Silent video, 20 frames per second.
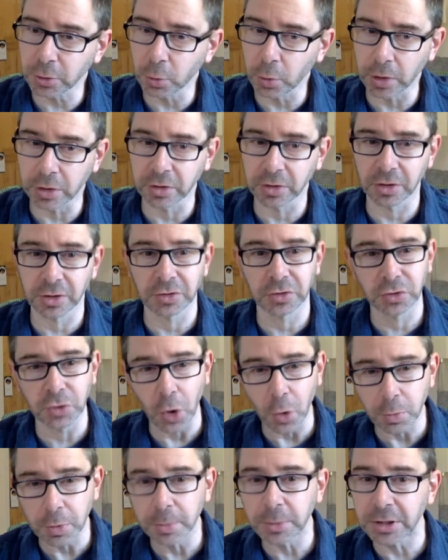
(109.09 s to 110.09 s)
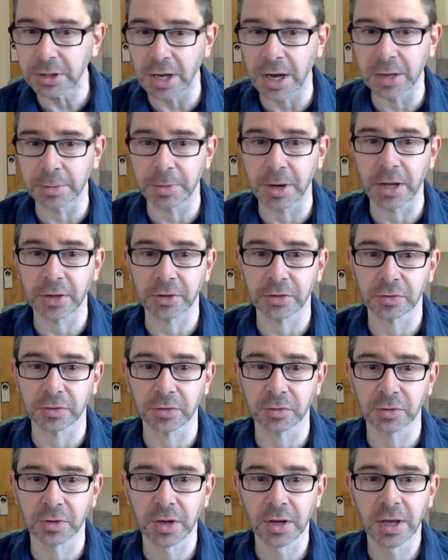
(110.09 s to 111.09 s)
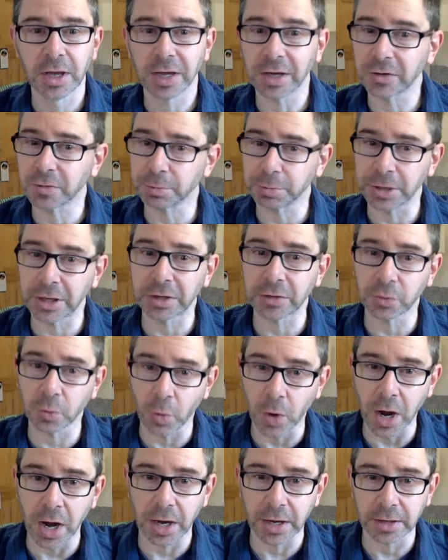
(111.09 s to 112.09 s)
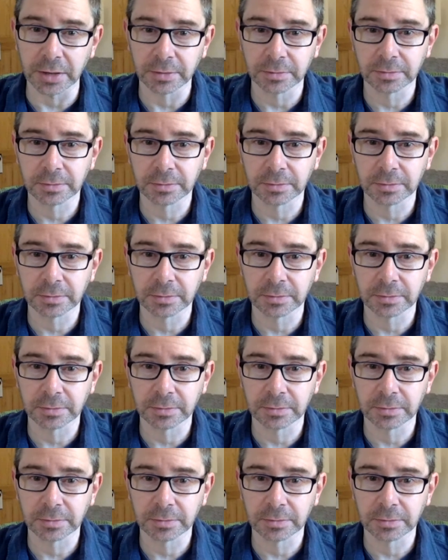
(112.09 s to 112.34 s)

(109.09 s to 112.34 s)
whether the dopamine hypothesis explains why.